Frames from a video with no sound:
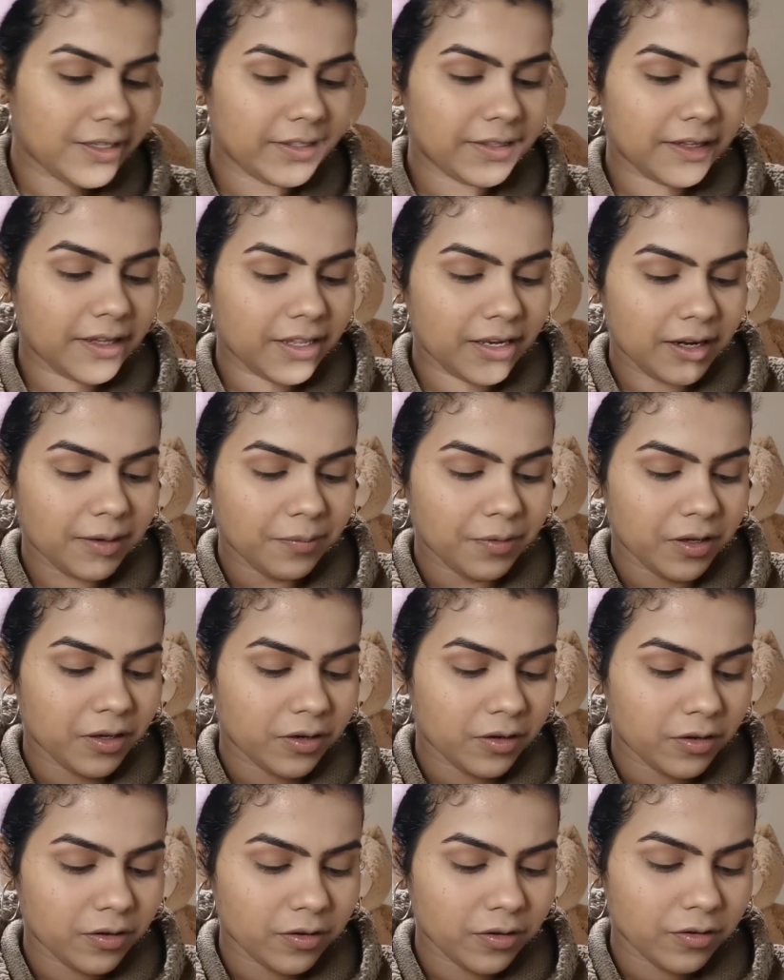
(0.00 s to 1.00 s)
Then I'm
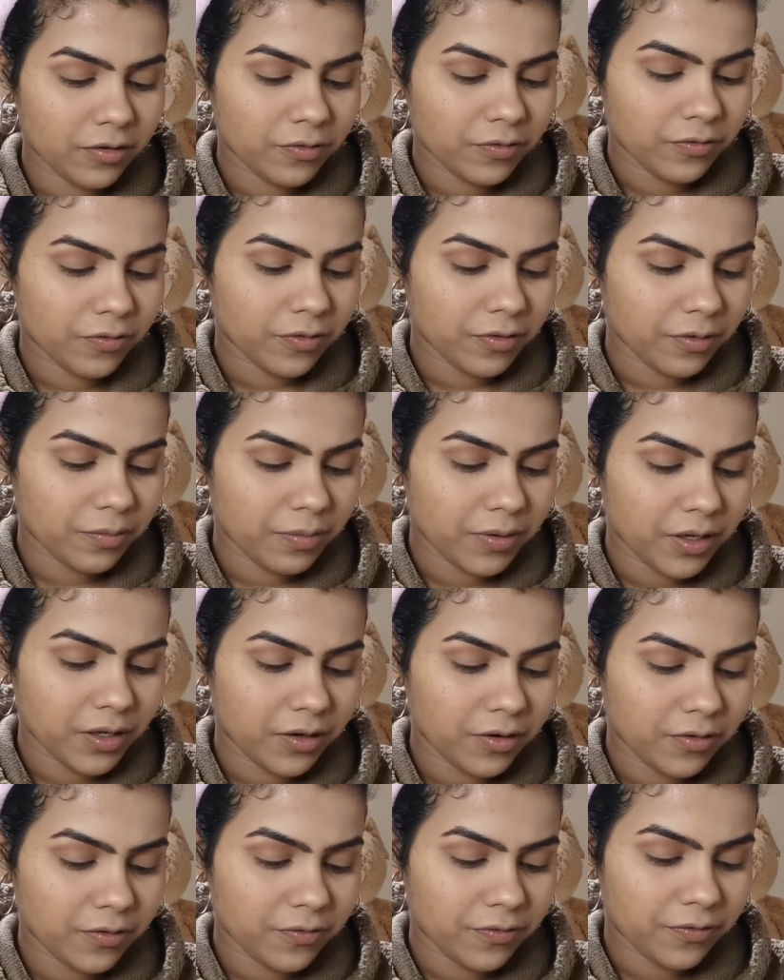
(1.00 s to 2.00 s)
gonna go for a bit
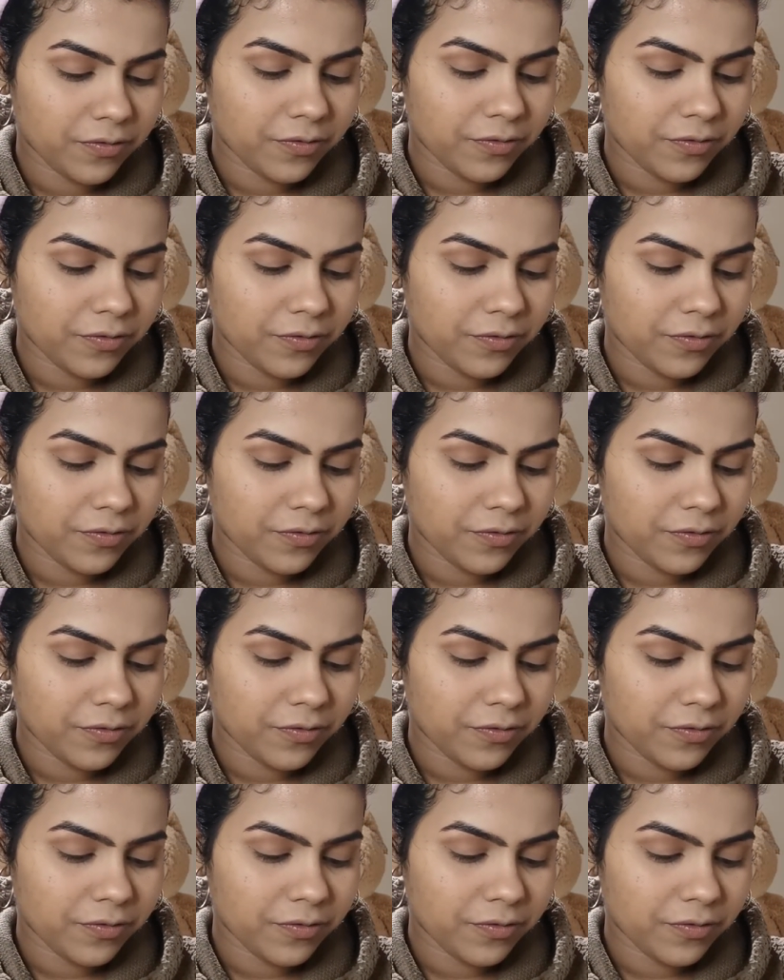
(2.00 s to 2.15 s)
of